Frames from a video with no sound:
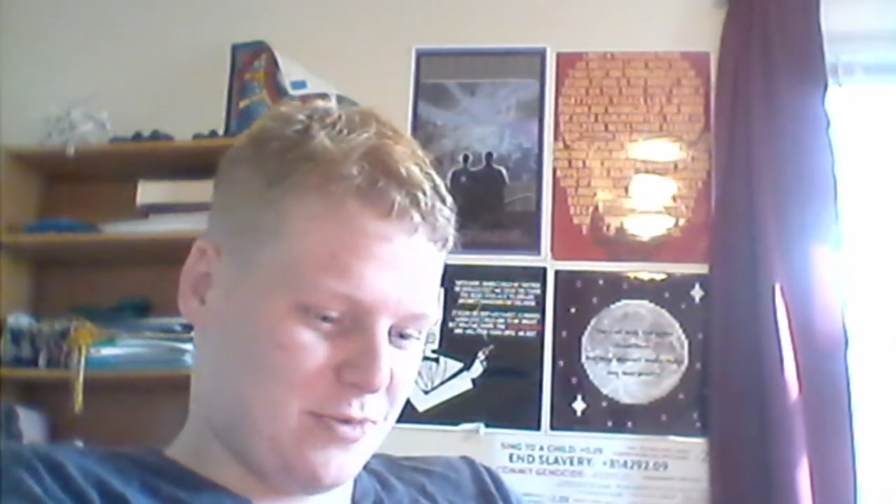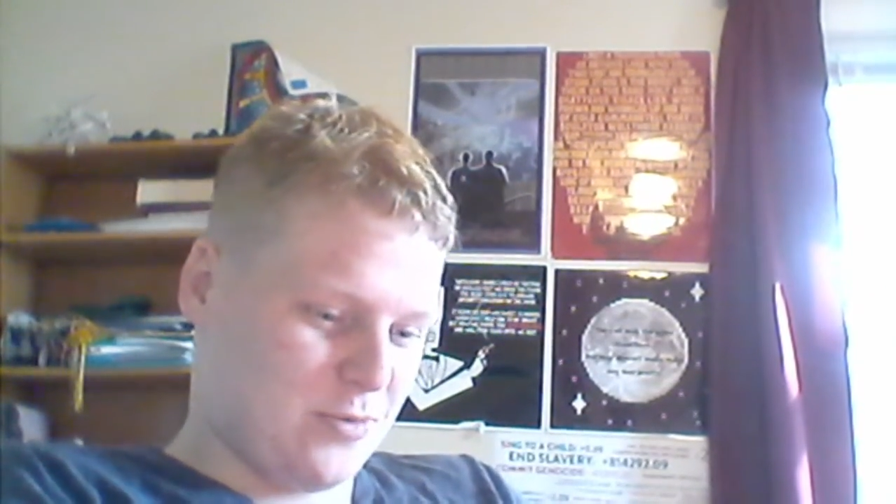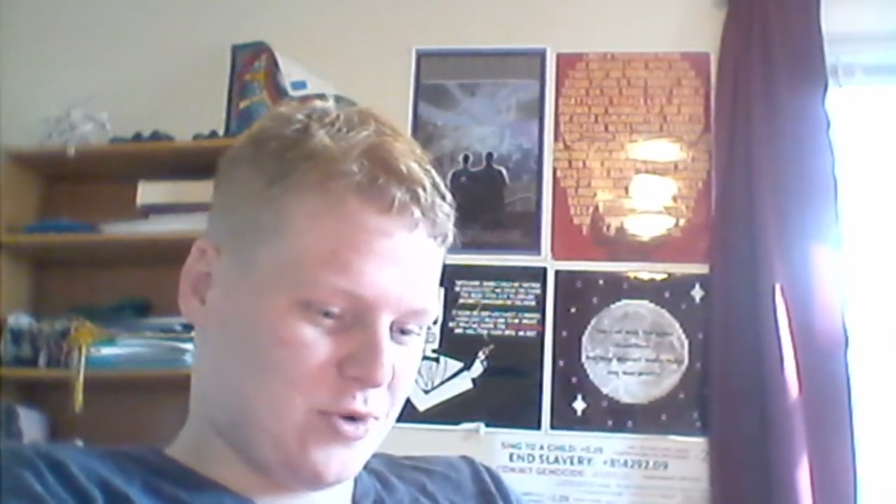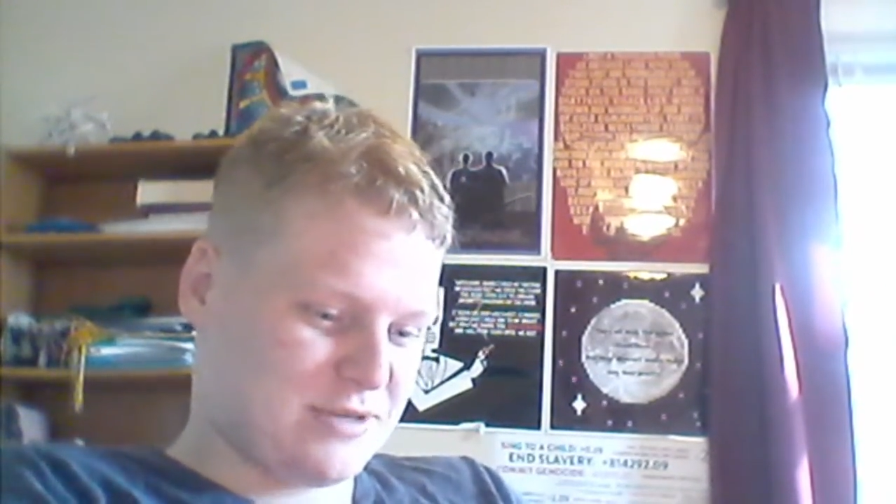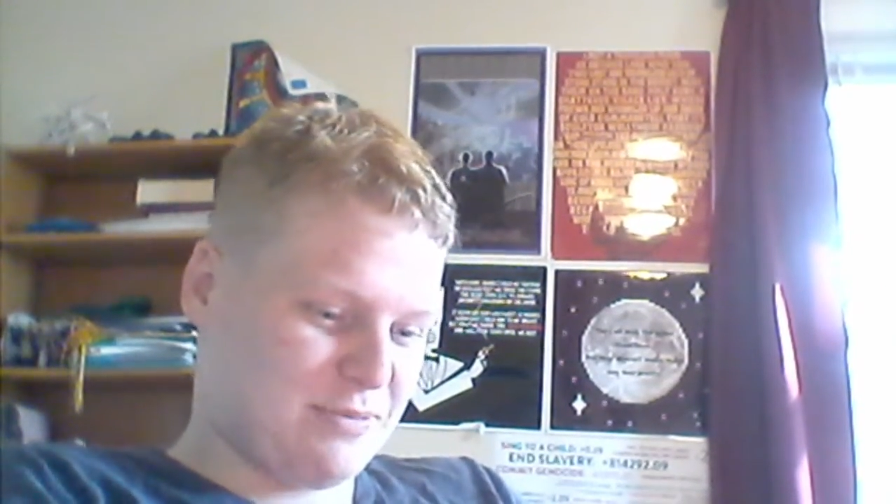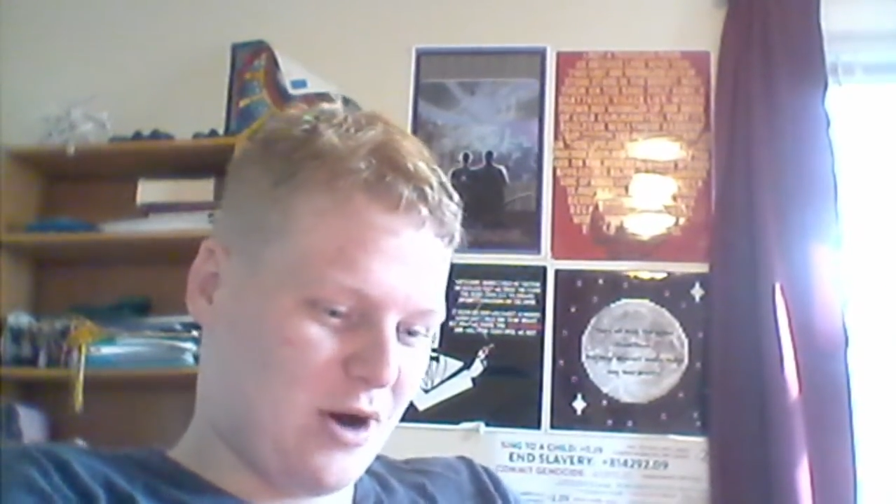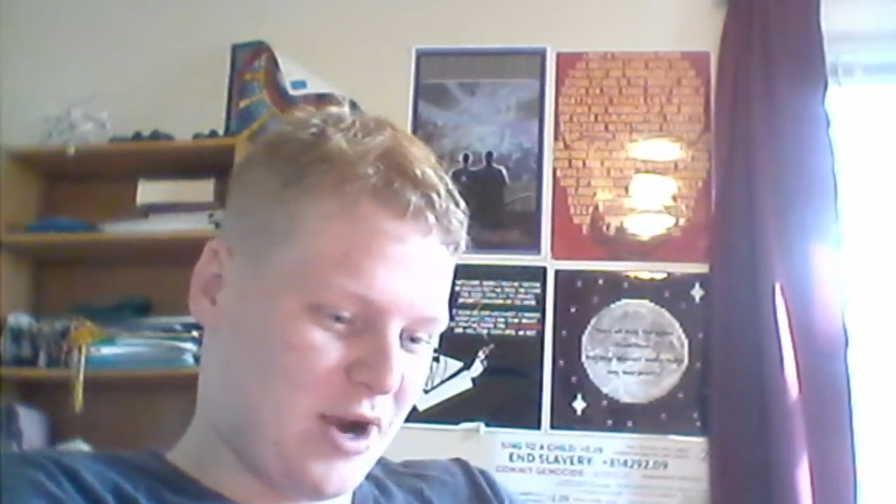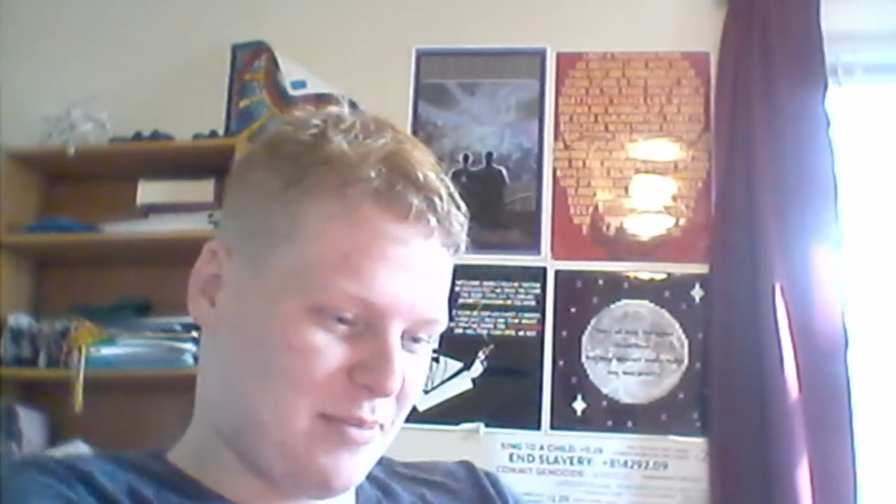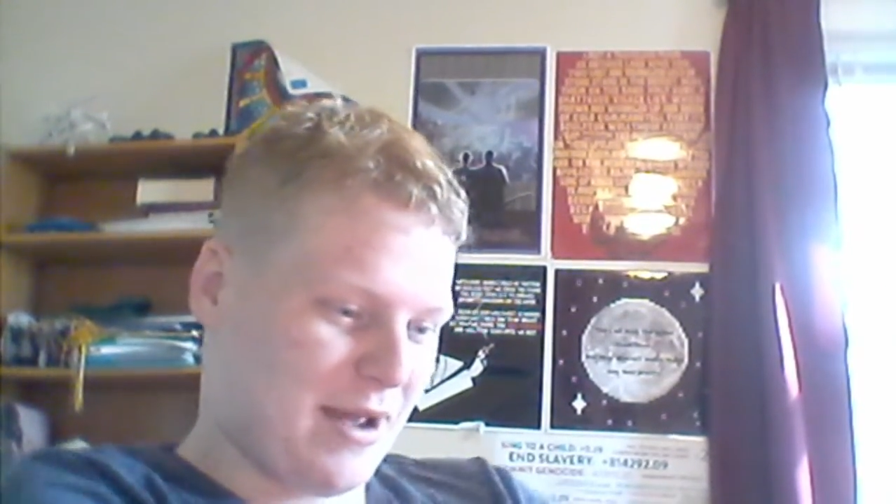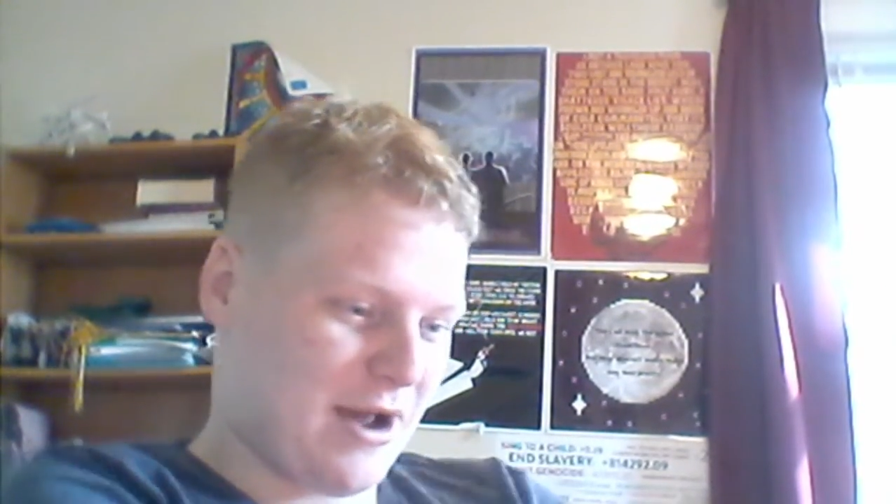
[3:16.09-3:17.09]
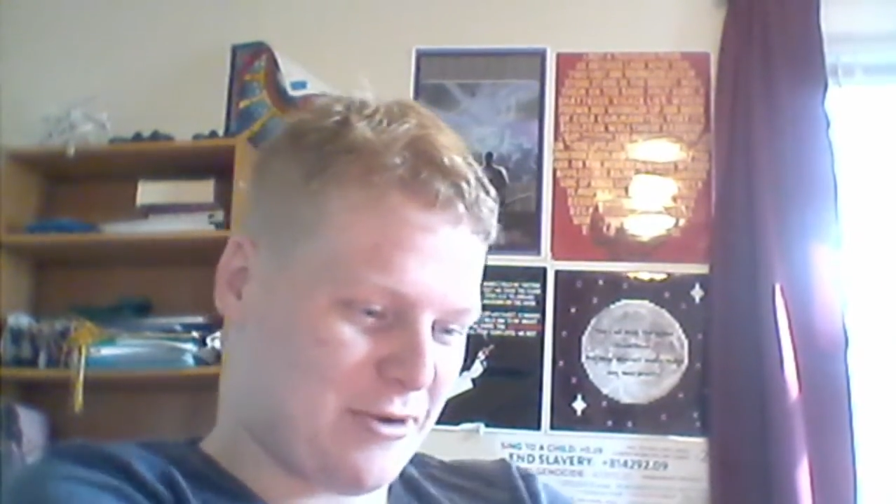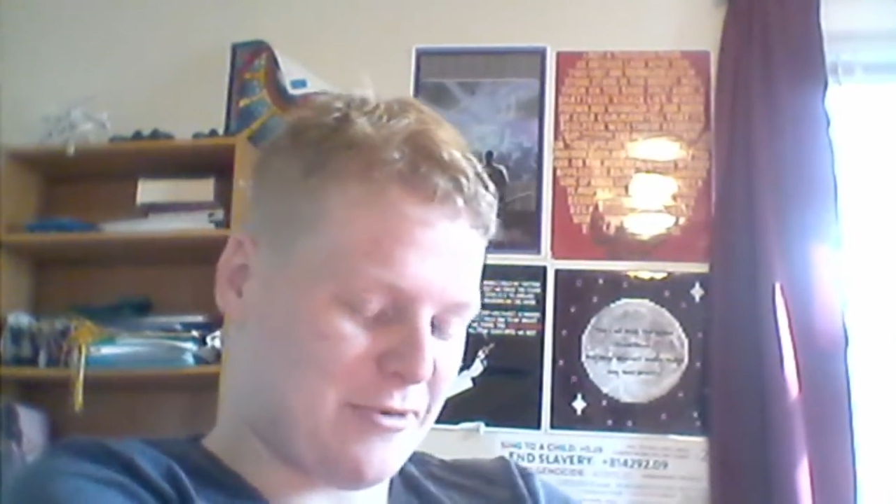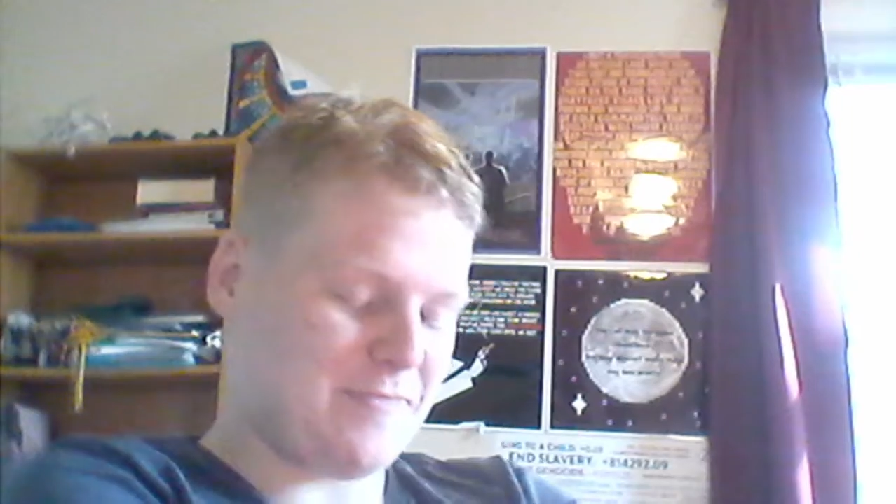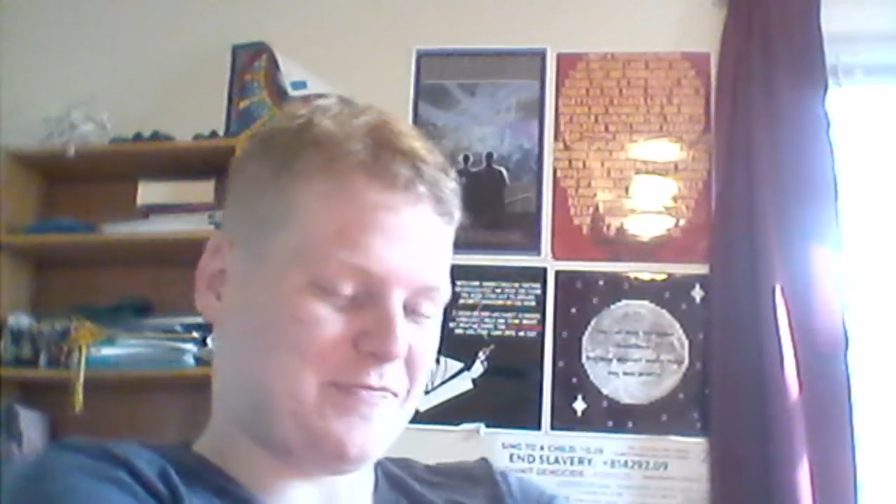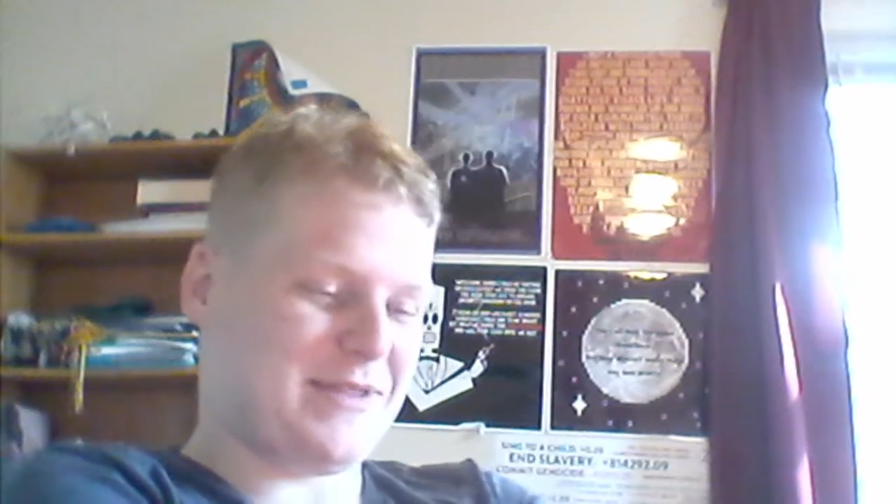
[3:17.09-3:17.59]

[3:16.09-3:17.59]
the worst part about